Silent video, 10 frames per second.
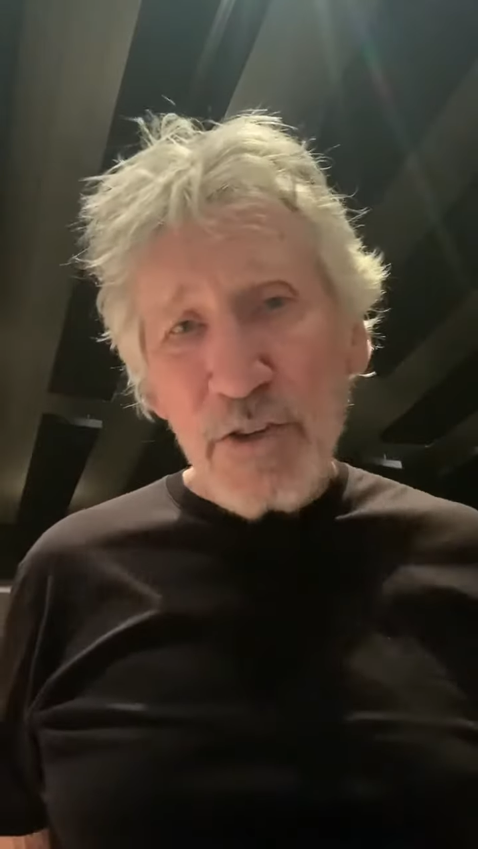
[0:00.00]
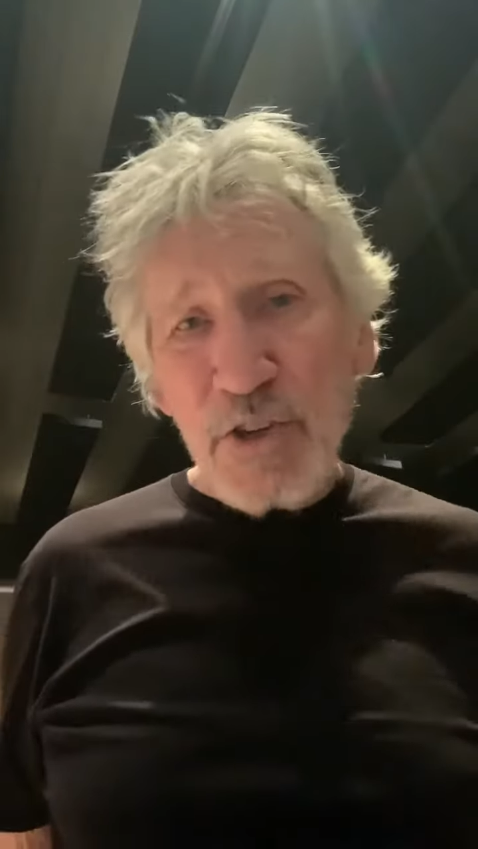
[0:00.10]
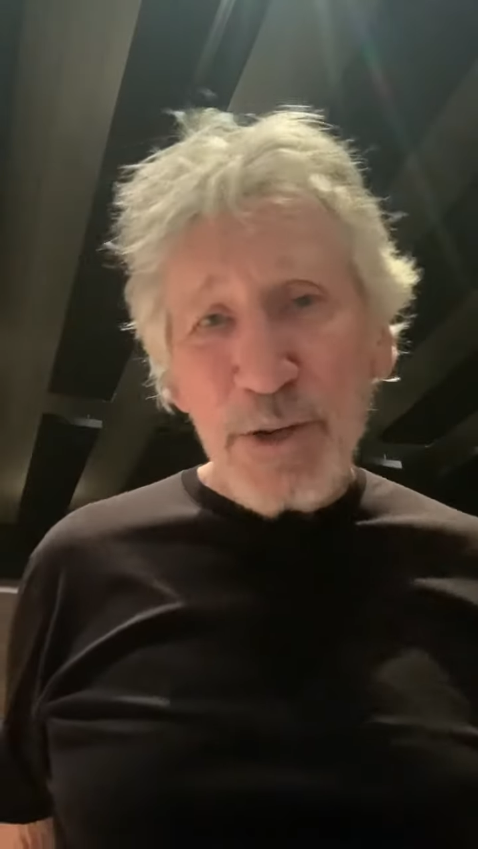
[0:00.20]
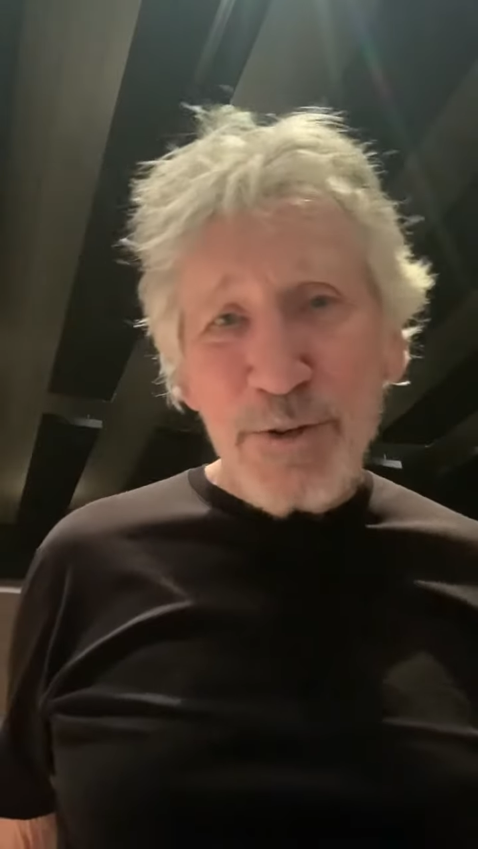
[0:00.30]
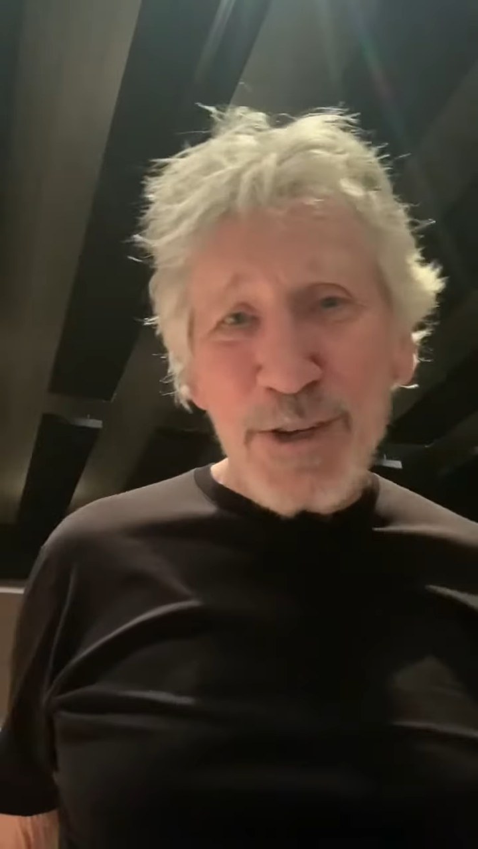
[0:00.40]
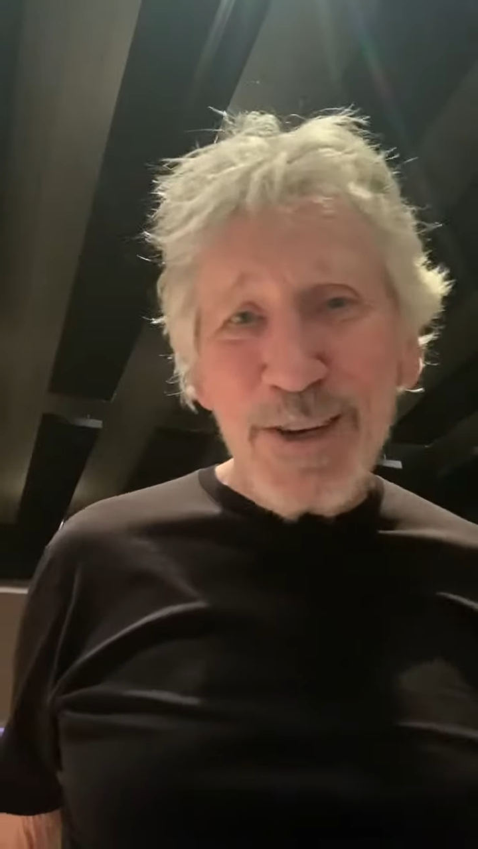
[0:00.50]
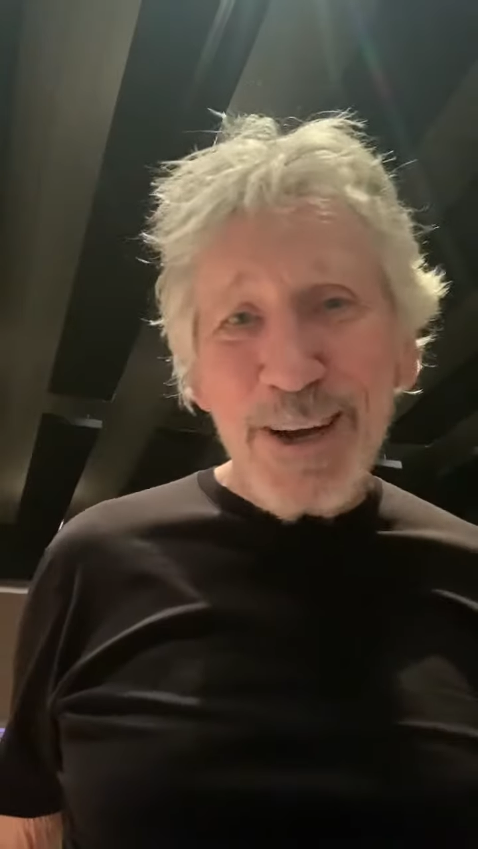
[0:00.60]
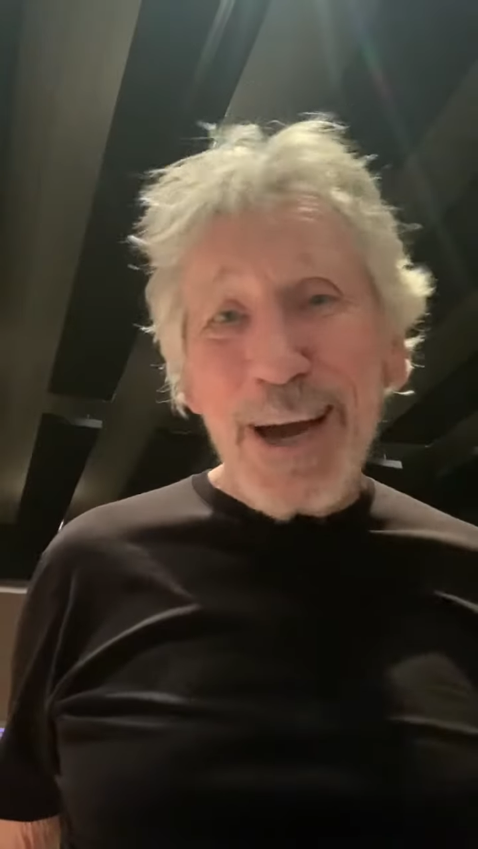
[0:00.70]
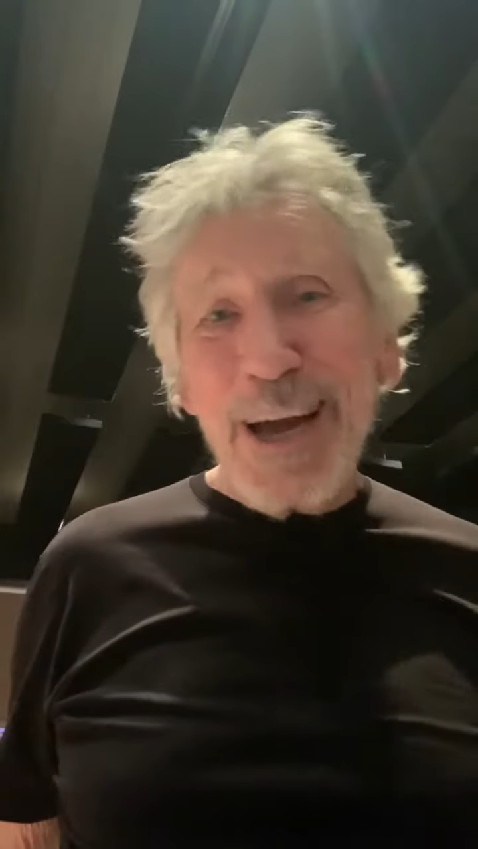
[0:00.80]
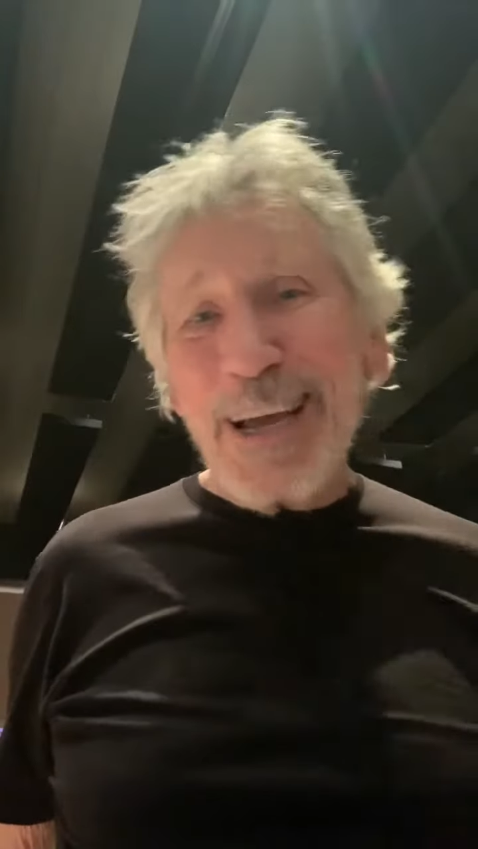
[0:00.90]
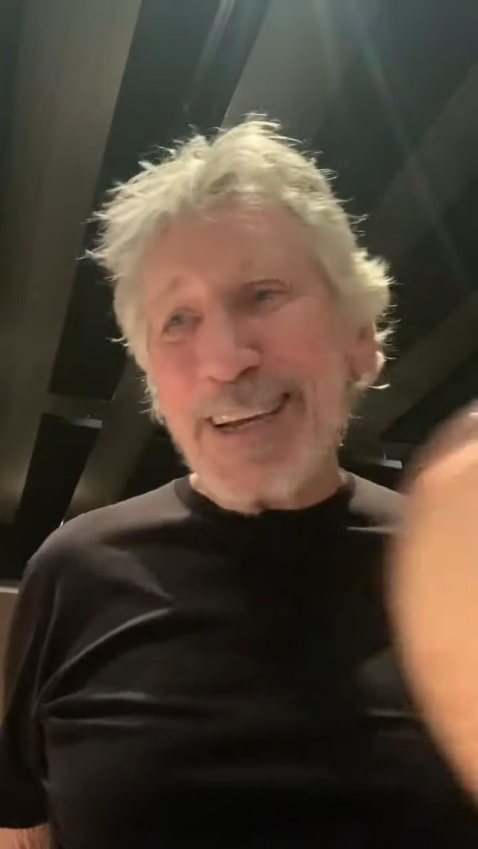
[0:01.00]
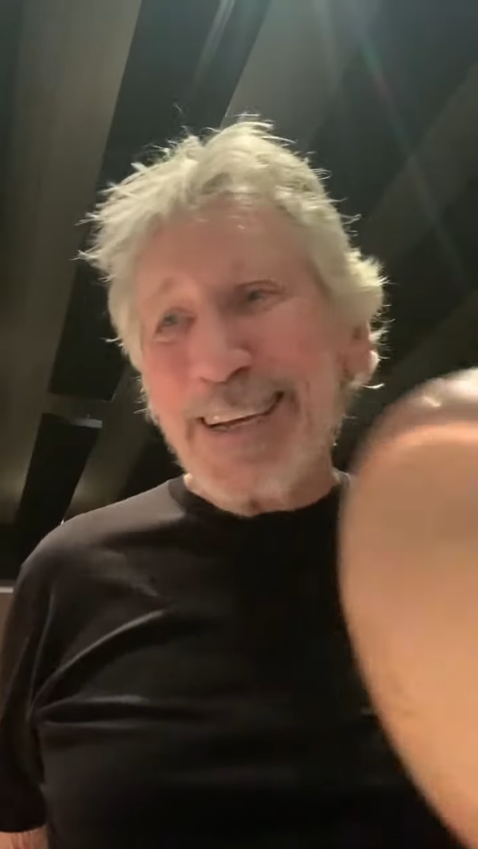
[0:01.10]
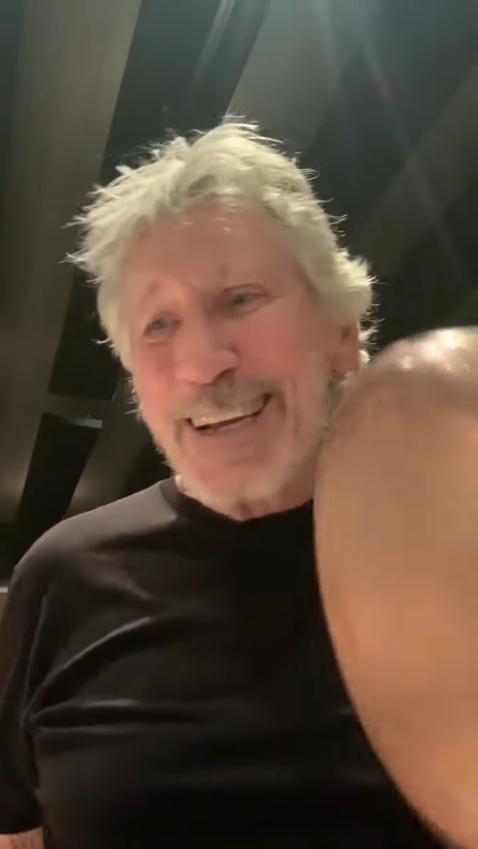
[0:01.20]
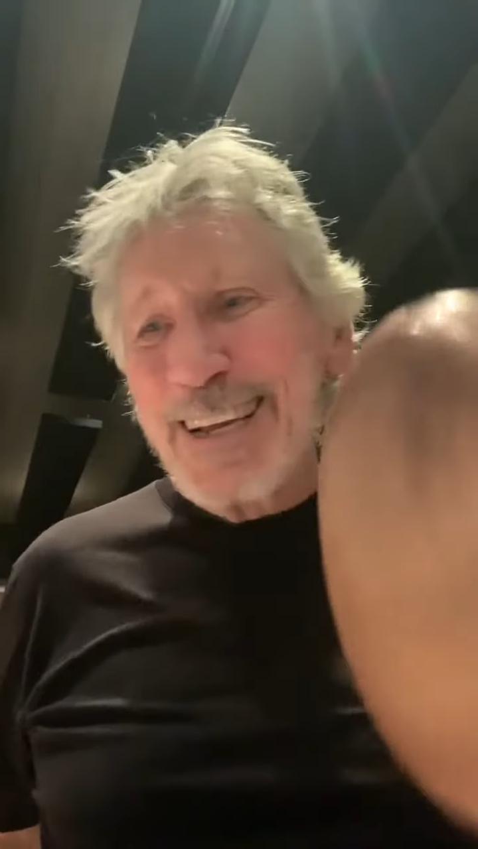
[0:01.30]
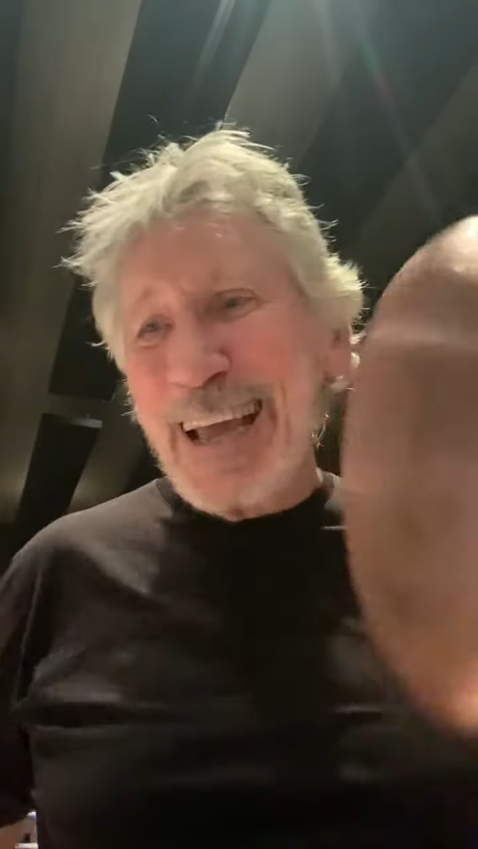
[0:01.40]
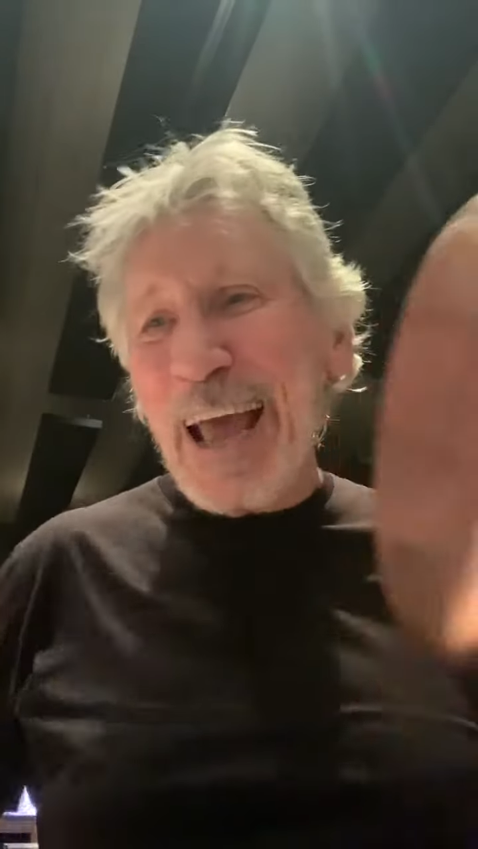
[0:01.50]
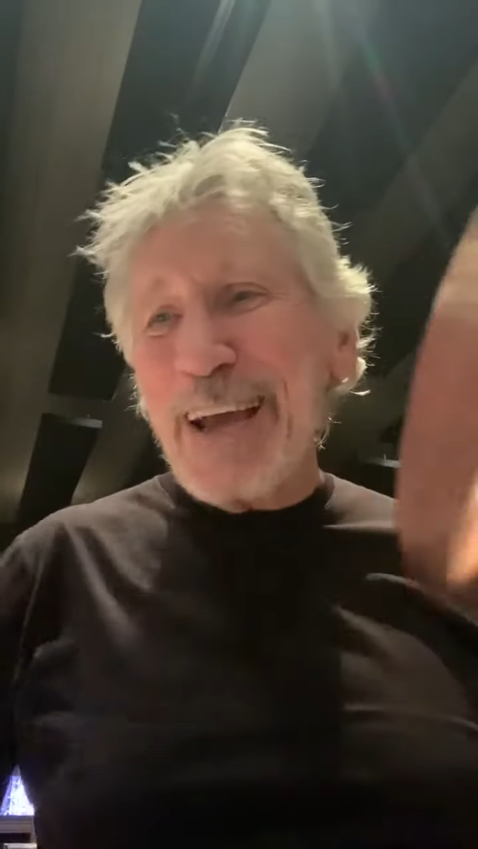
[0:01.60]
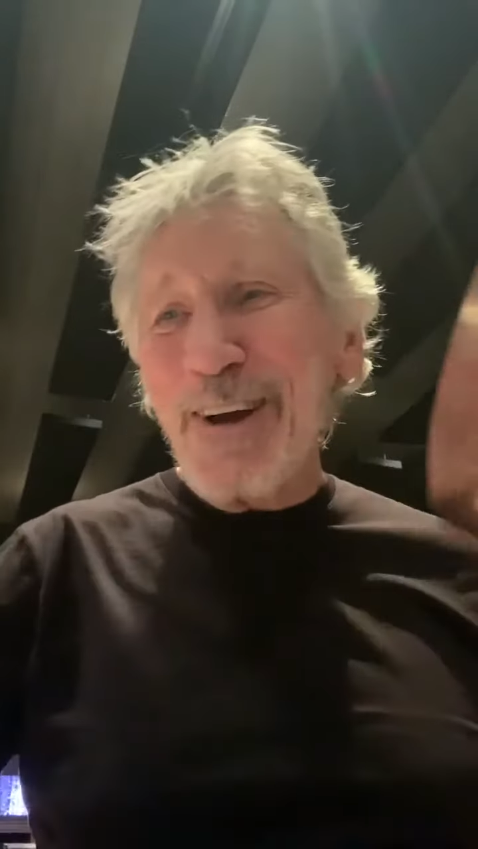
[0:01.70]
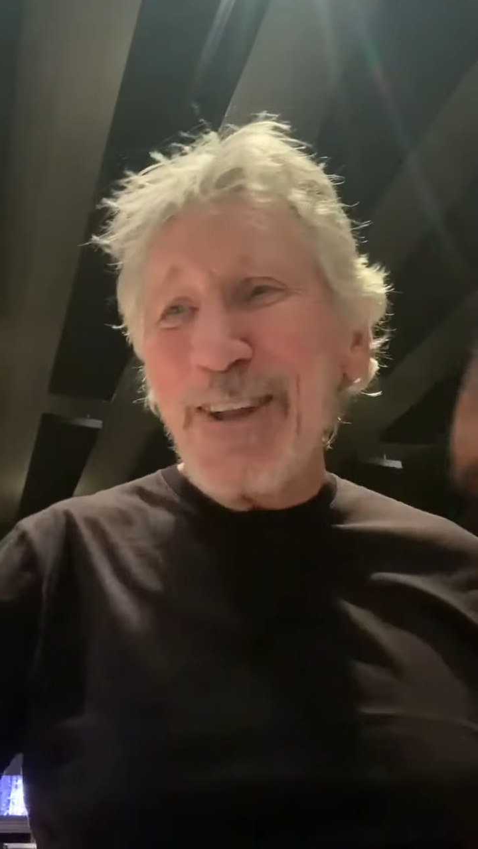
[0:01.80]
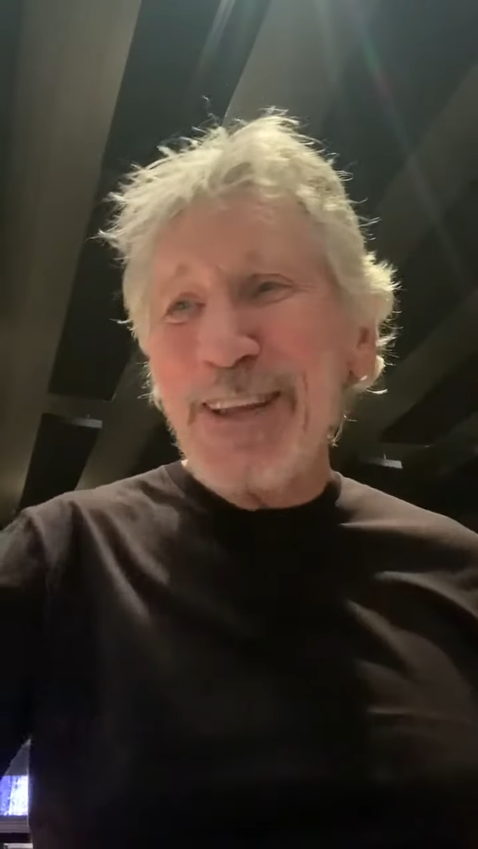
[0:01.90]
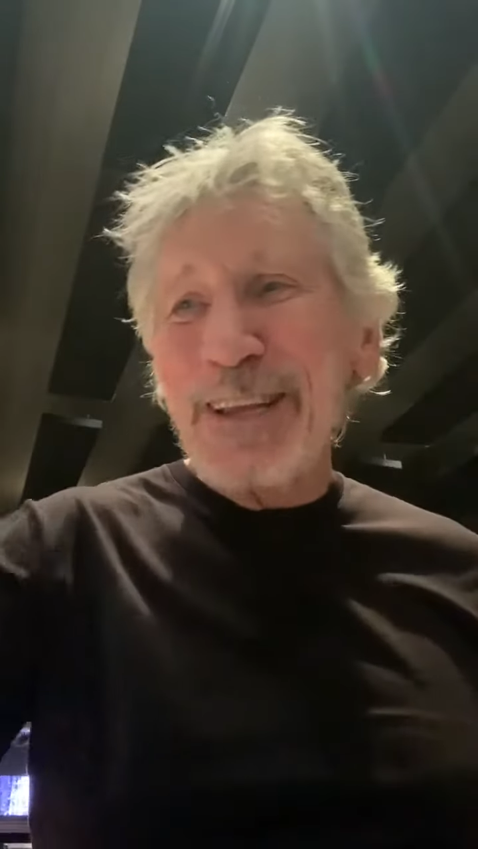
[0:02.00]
So tonight, hang on.